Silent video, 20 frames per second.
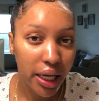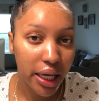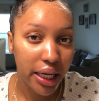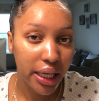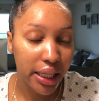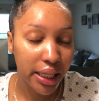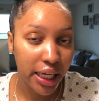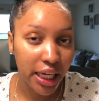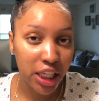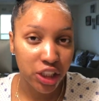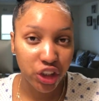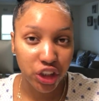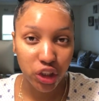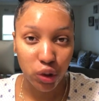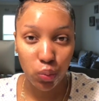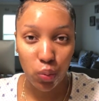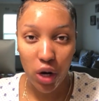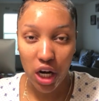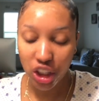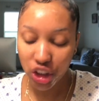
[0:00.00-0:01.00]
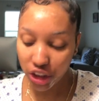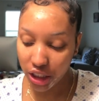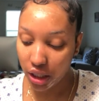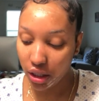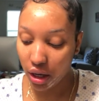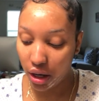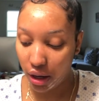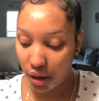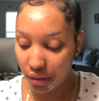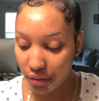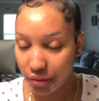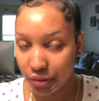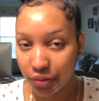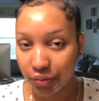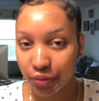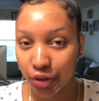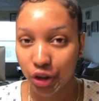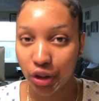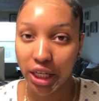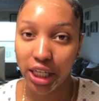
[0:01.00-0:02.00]
And then just wash that off.
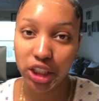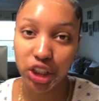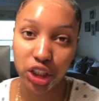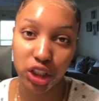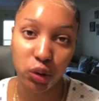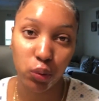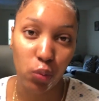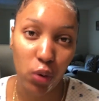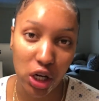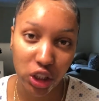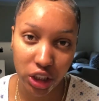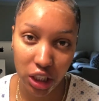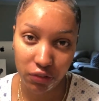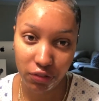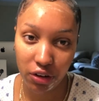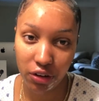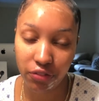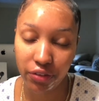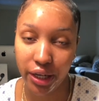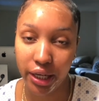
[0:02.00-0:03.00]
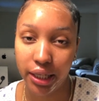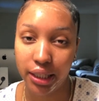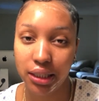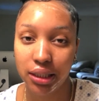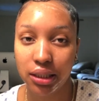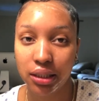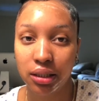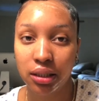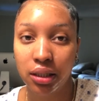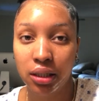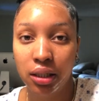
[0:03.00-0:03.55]
So let's just wash it off our face.